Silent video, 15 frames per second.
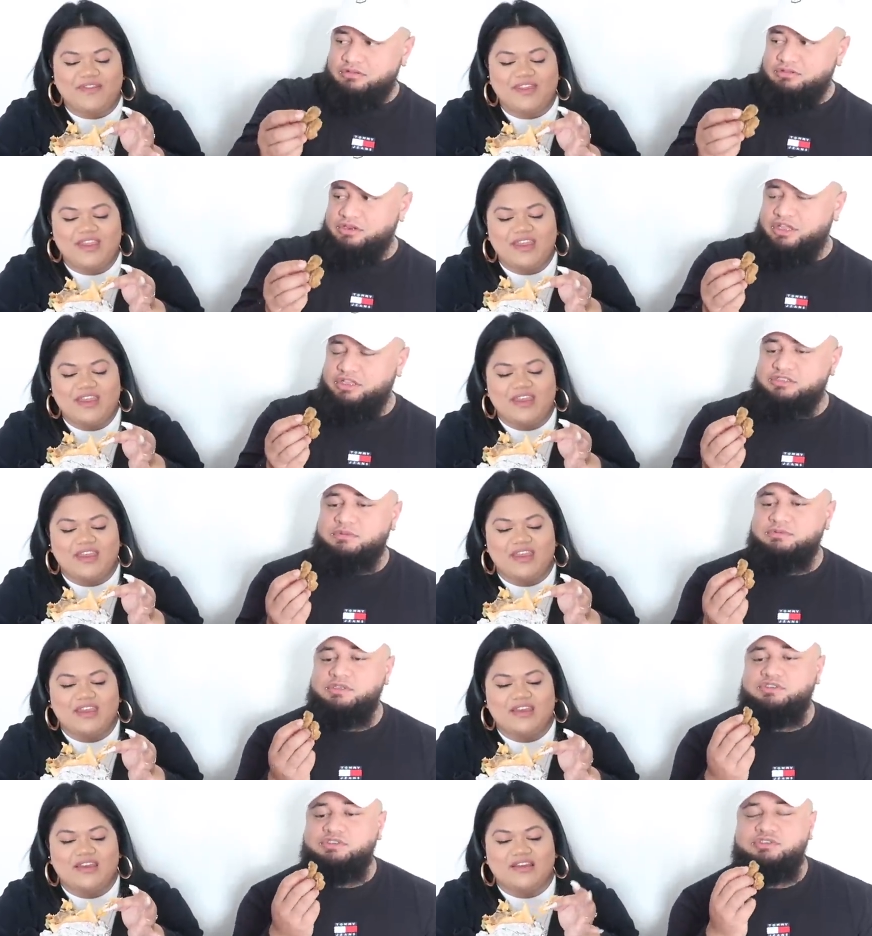Speaker 1: You know,
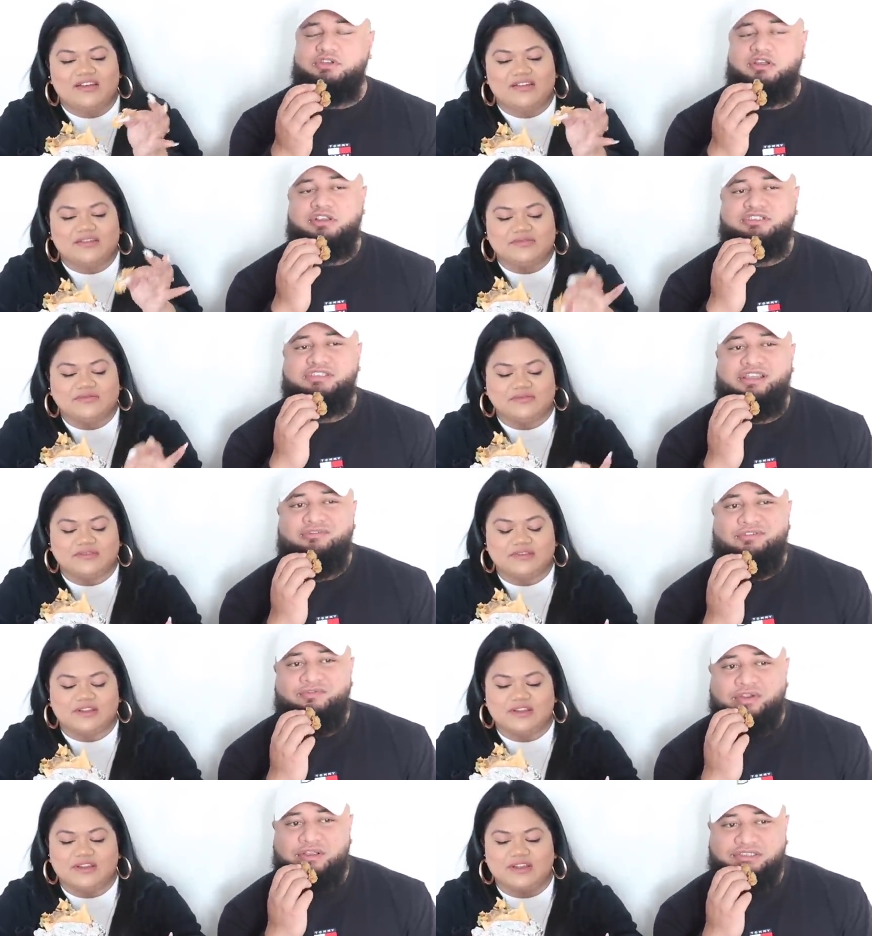sometimes you just gotta
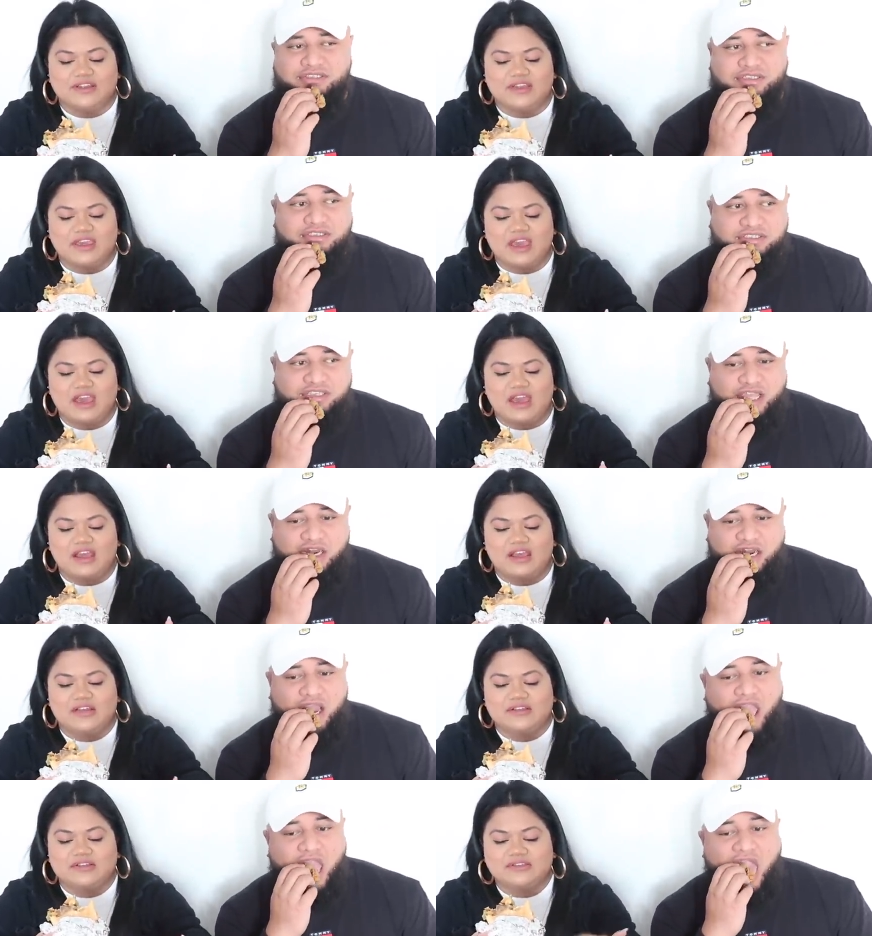sacrifice things,
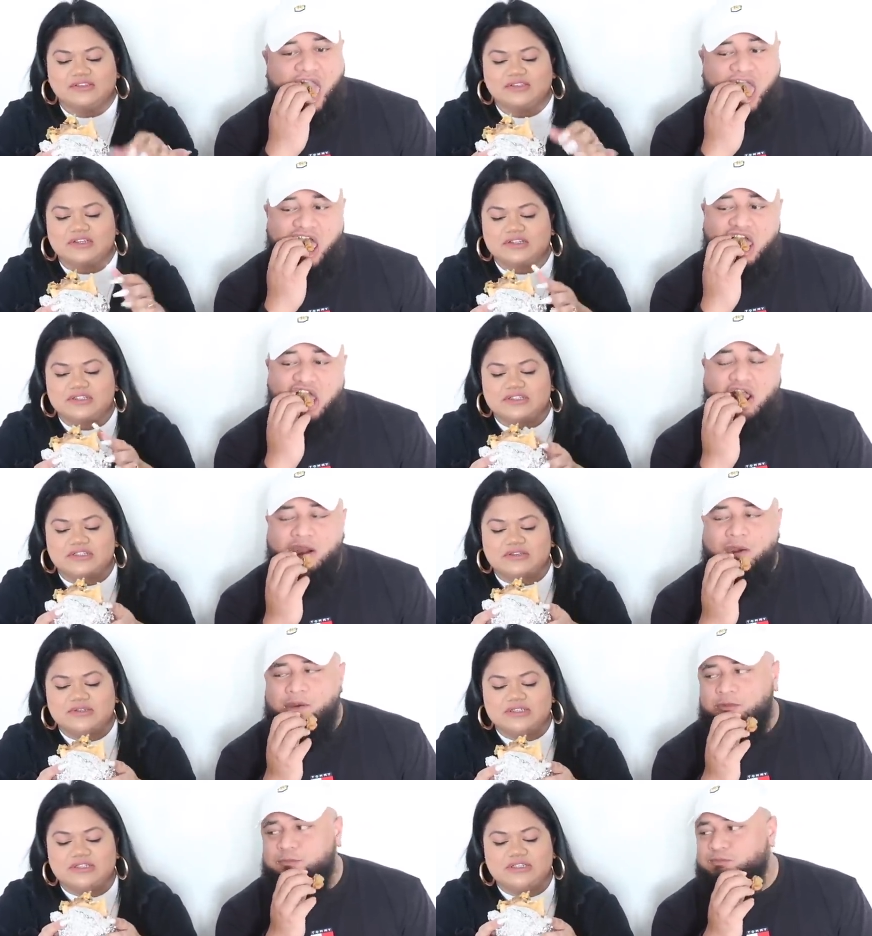yeah. Eh?
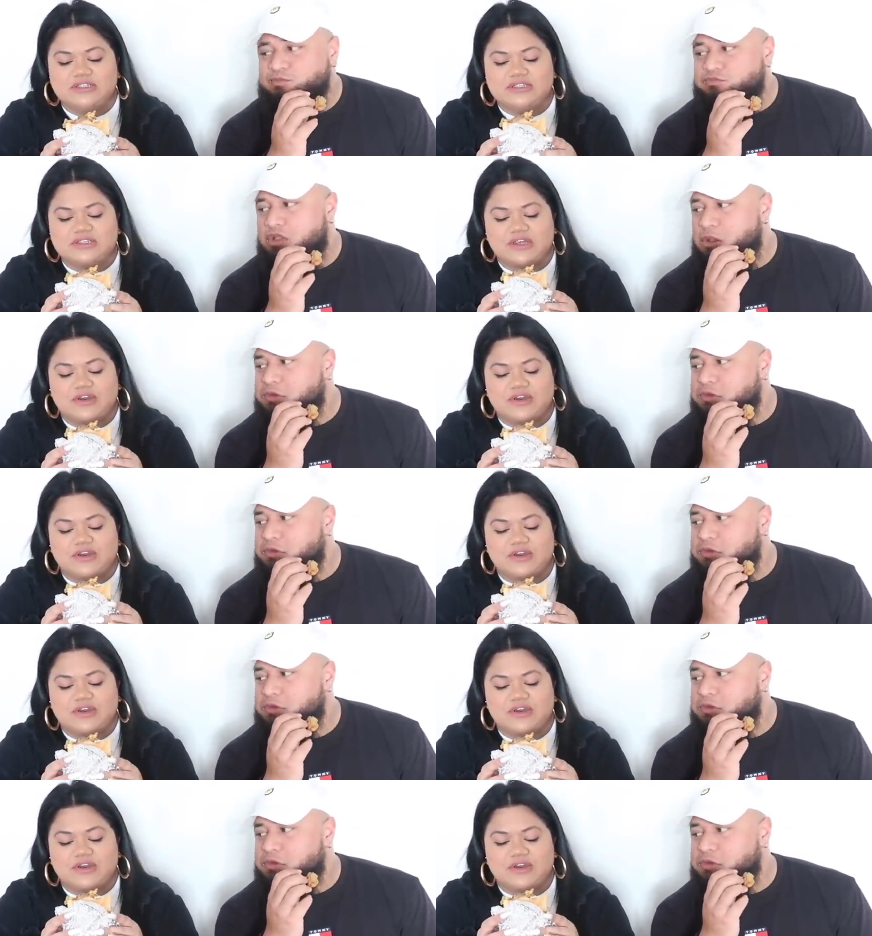
Speaker 2: Sometimes you just